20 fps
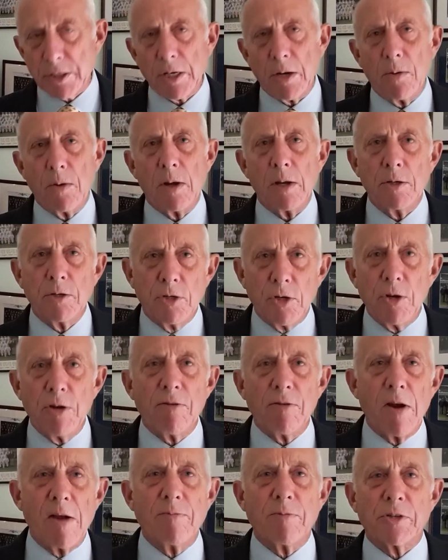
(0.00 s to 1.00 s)
So do
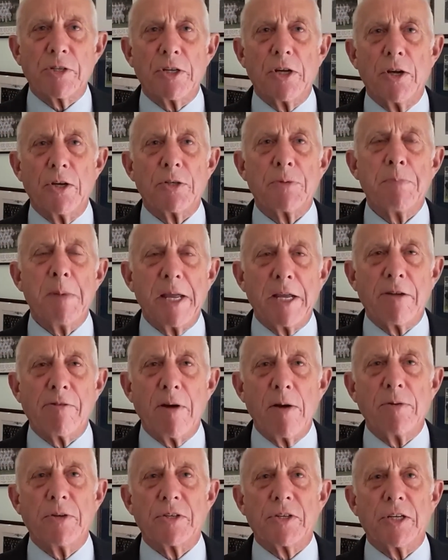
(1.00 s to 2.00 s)
your own research, make
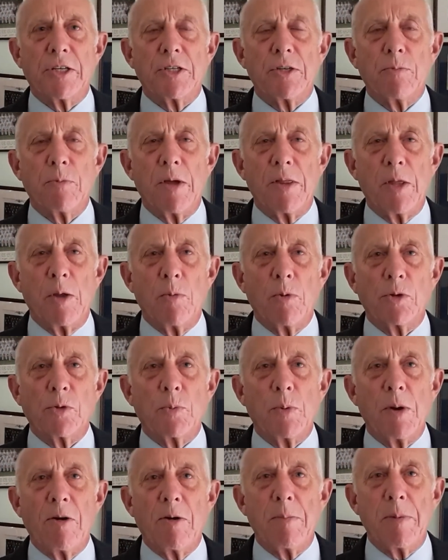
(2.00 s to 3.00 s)
your own decision whether you want
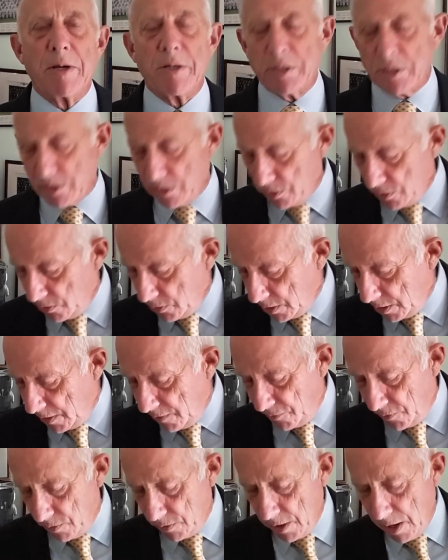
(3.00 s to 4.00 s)
to wear a mask or not, and
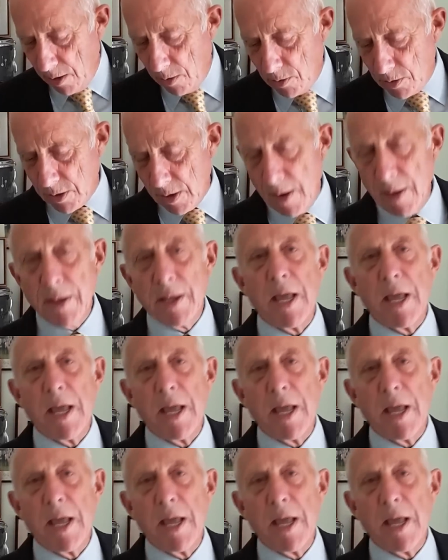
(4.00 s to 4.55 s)
if you don't,